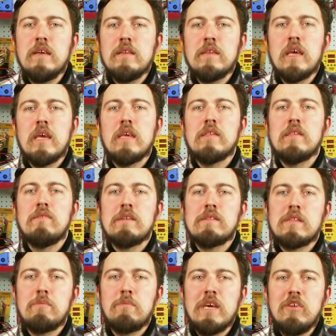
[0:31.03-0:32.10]

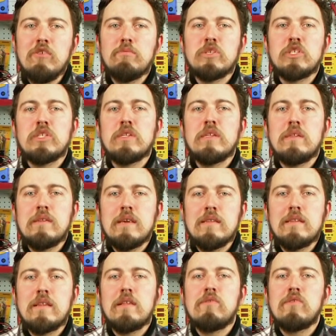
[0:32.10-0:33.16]
470 to
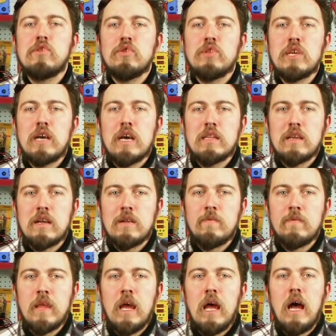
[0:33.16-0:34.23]
790
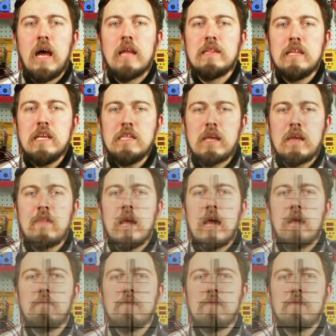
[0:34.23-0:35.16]
MHz from TV